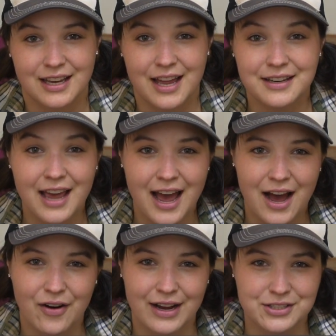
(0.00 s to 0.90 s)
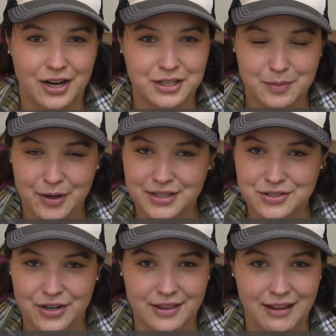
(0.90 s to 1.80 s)
And now, I talked about it
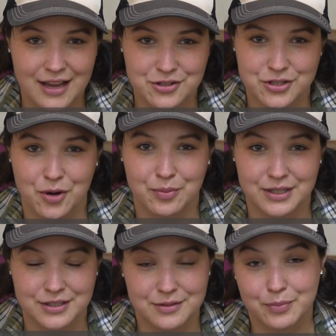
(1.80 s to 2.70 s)
during the last show, but